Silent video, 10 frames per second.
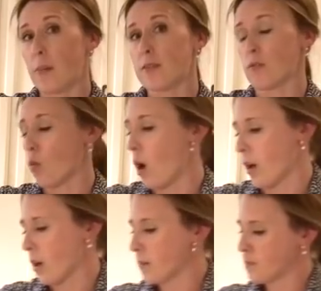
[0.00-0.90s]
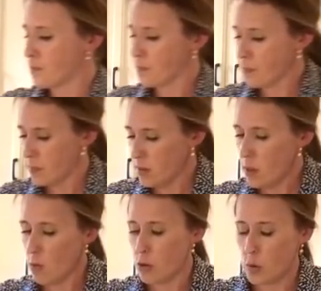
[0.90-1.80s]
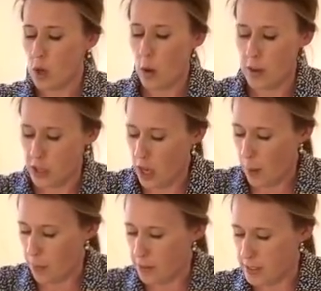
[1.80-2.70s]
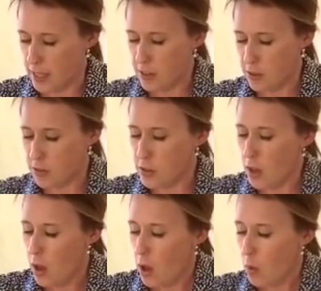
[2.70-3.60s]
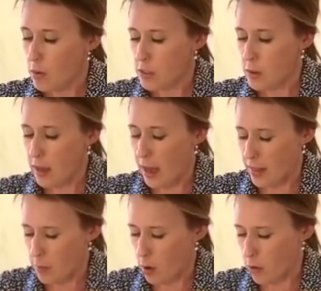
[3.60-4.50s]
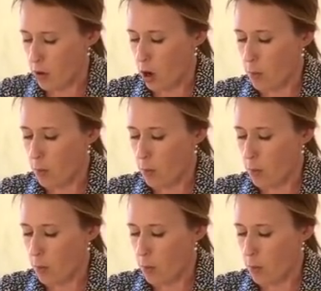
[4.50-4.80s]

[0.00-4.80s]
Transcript: cups of water, which will go on top of those lentils once we add them. Oh, we're